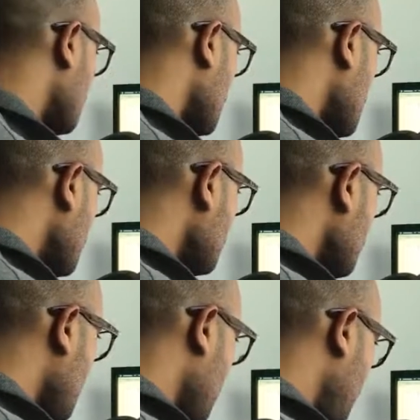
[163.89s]
So hooks
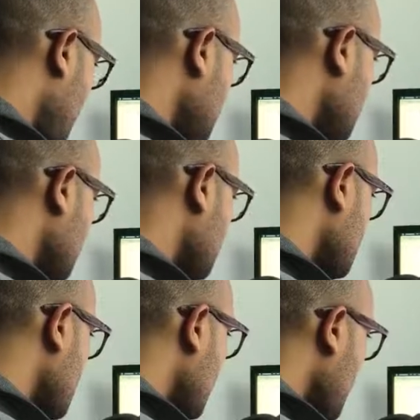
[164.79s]
are places
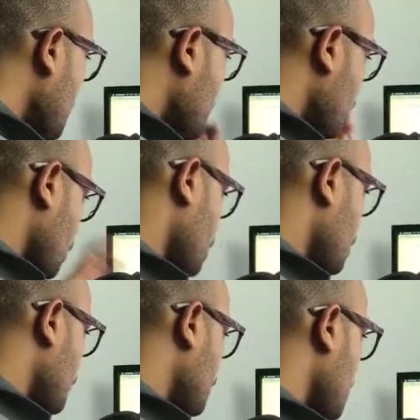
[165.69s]
in the
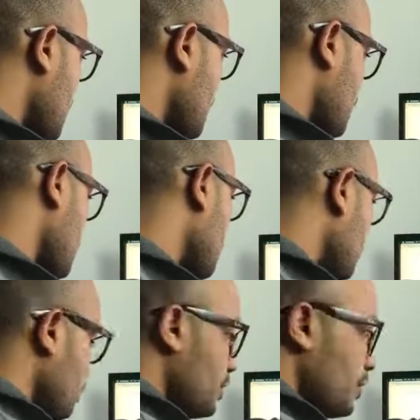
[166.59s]
code where
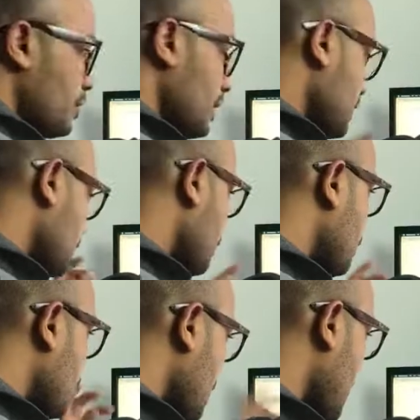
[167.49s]
module could
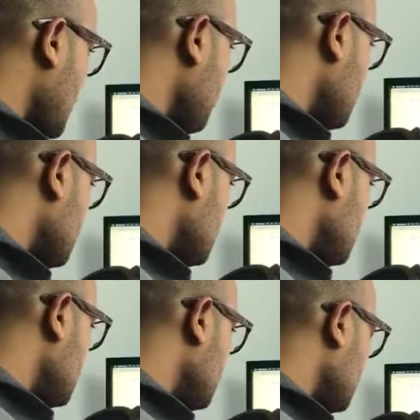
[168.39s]
describe.
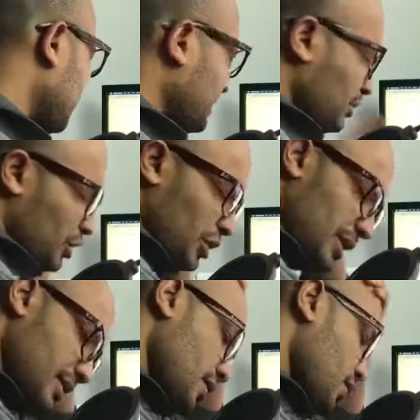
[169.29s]
Oh
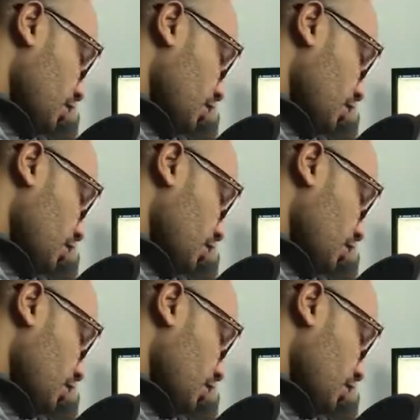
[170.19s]
shit, no.